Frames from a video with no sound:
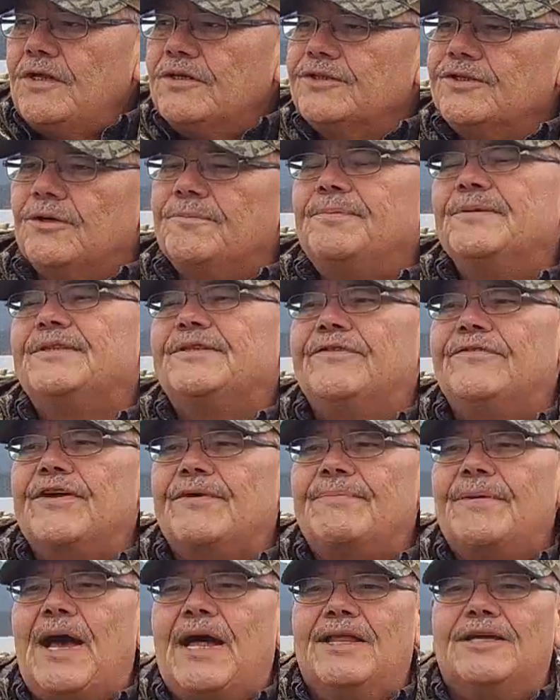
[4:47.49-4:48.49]
So
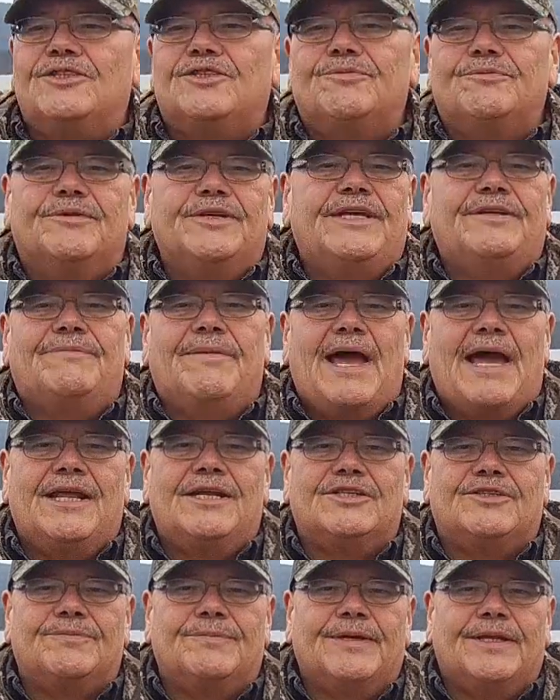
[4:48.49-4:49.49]
Pacific Balance Marine
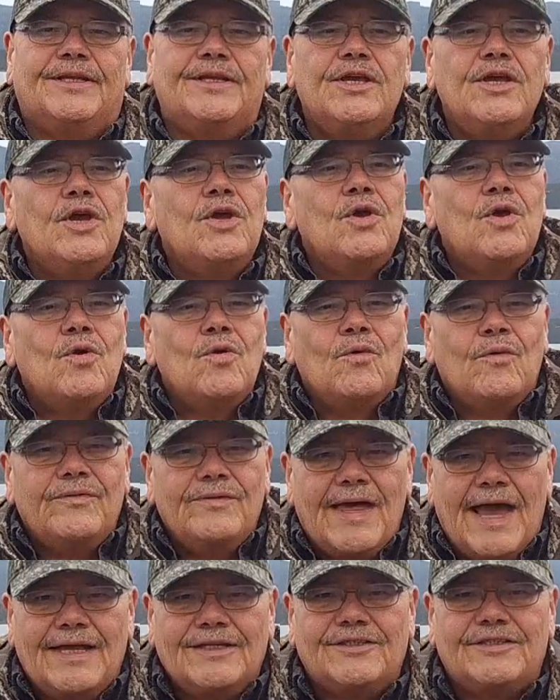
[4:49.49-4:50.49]
Management,
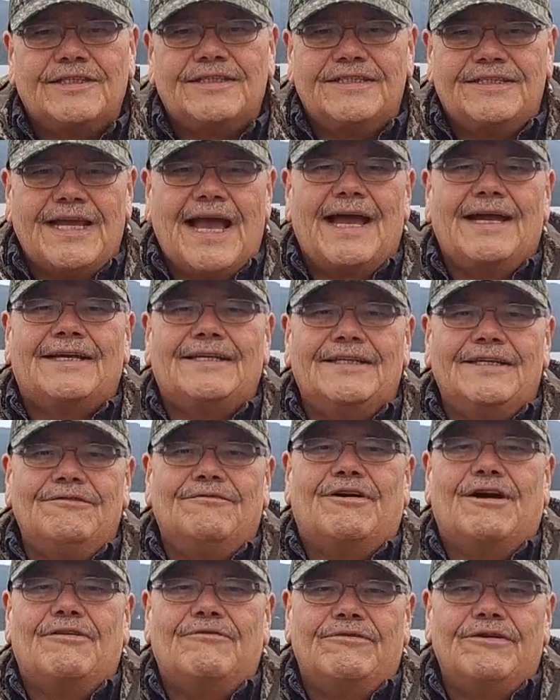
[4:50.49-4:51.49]
that's exactly
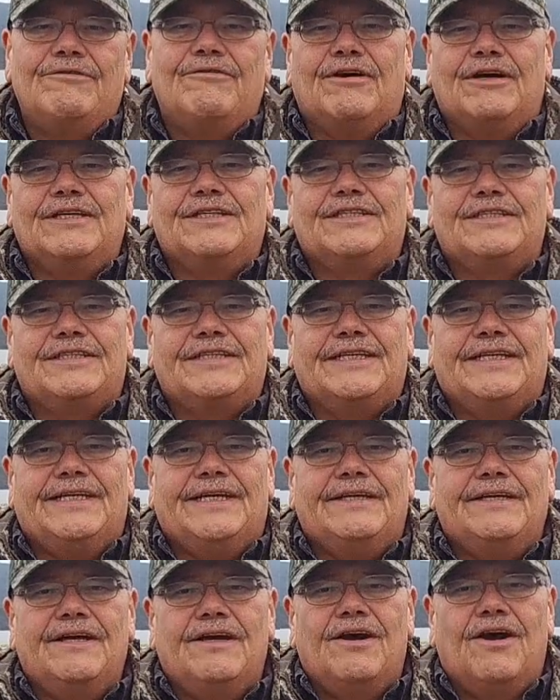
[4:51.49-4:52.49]
what we want to see.
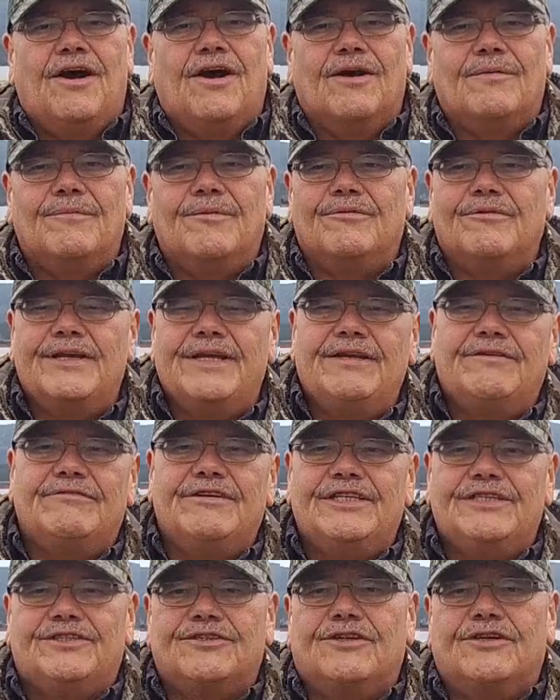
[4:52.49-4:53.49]
Our marine
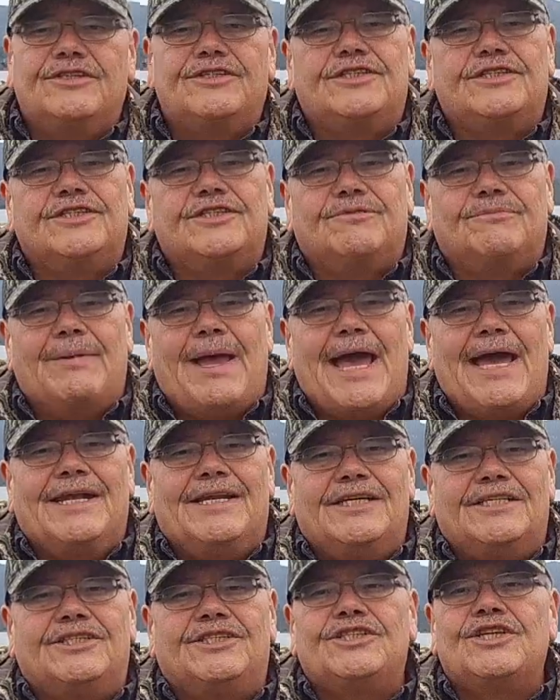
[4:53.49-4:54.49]
resources
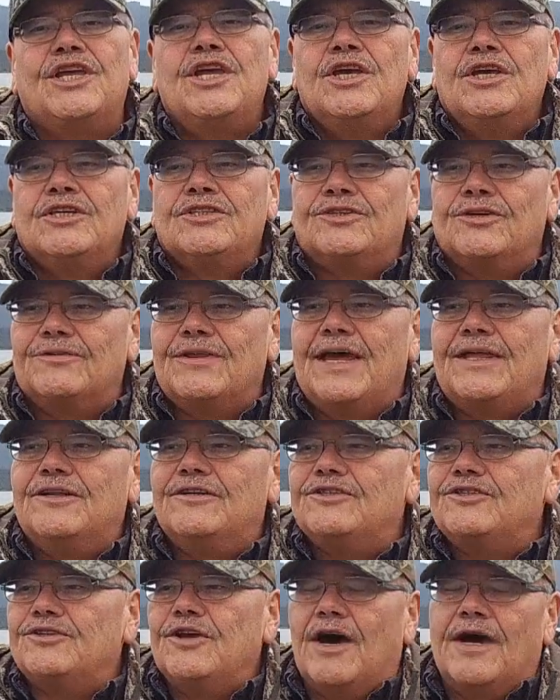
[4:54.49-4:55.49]
managed so that
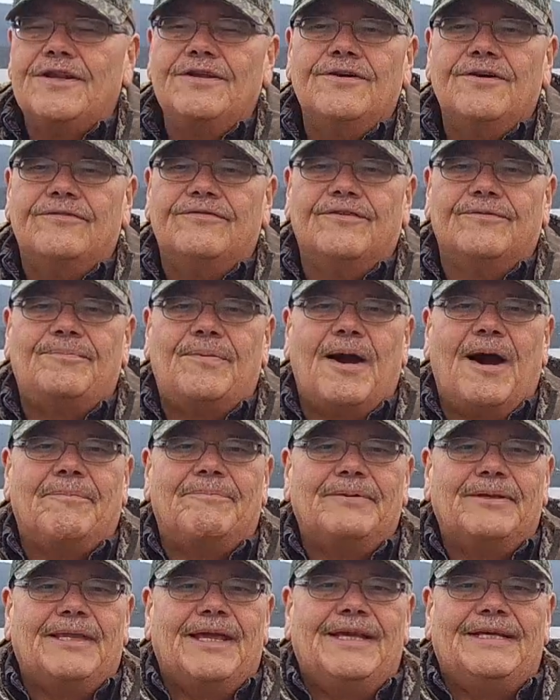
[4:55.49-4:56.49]
there's not an
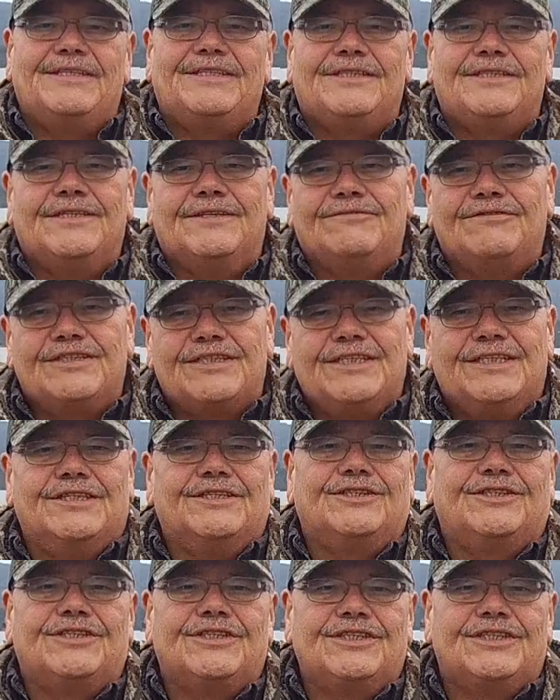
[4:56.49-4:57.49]
overpopulation of
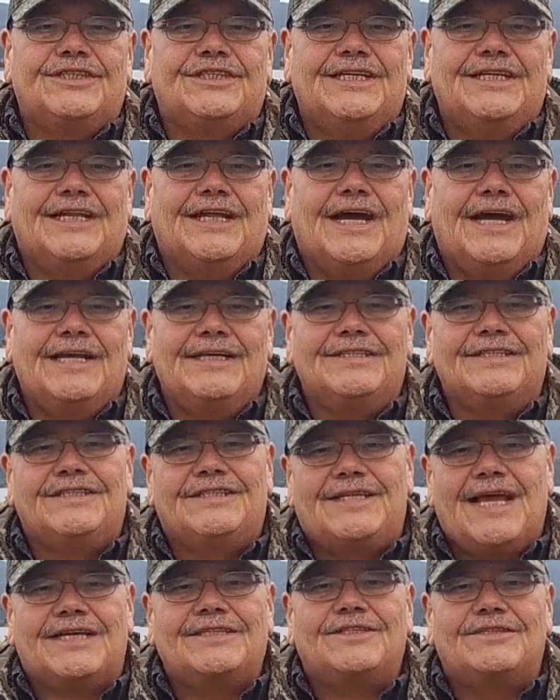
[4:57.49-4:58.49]
seals and sea lions
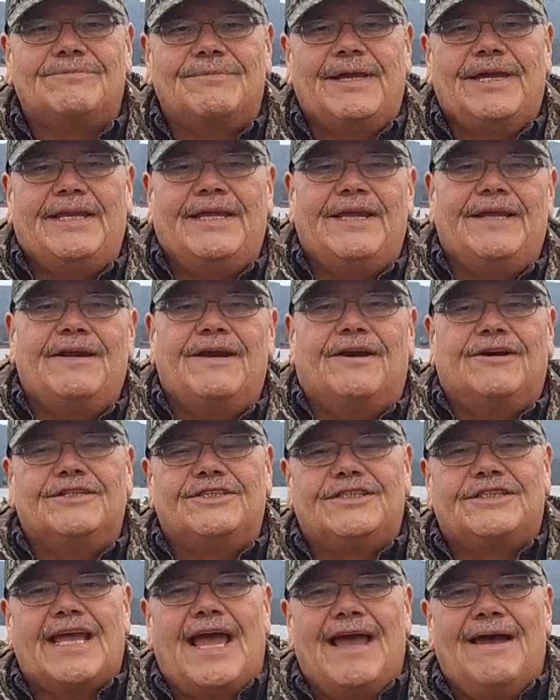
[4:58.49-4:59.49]
decimating our
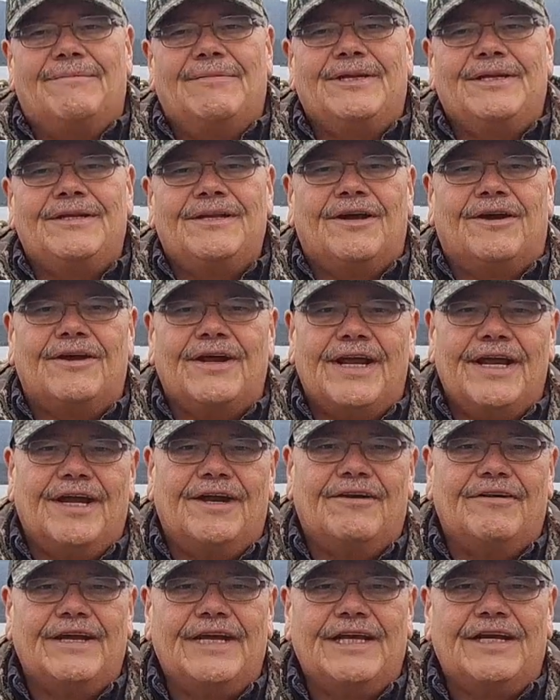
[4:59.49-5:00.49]
salmon, our
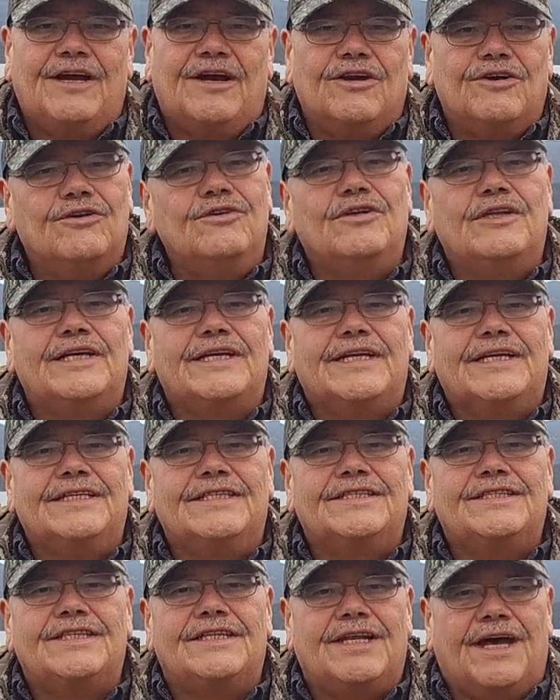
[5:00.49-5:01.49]
herring, our
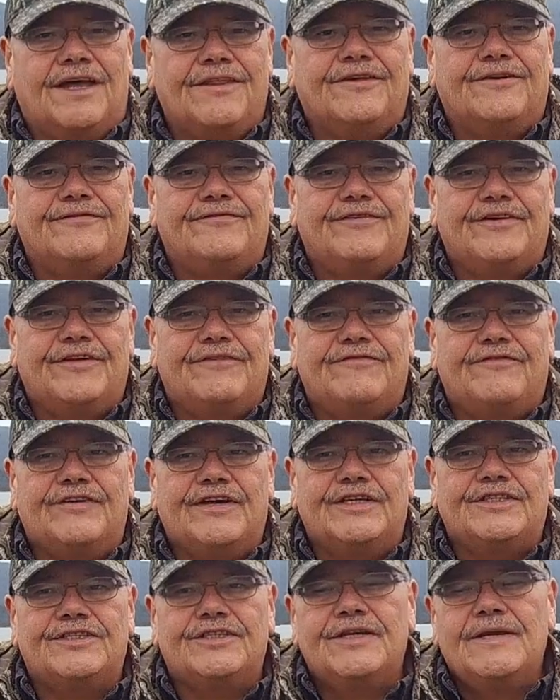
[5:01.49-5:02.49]
ooligans, and other fin
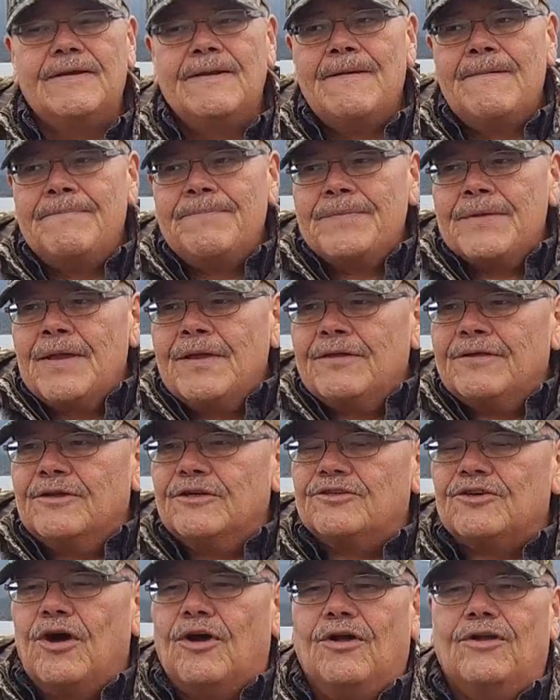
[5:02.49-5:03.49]
fish.
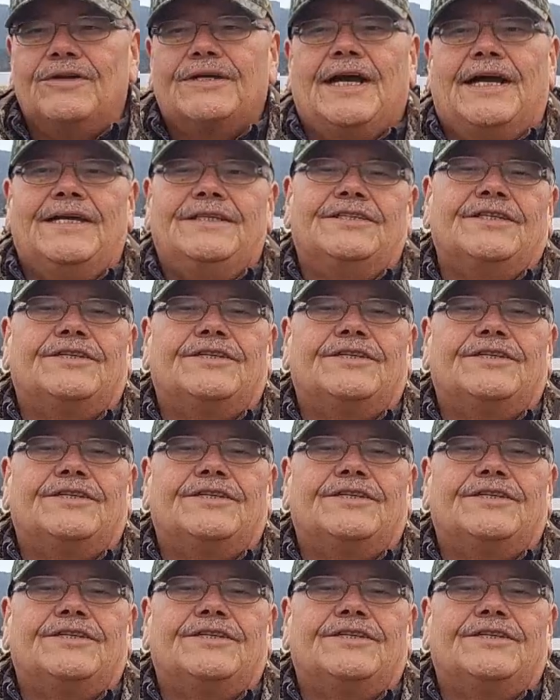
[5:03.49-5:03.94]
There's all kinds of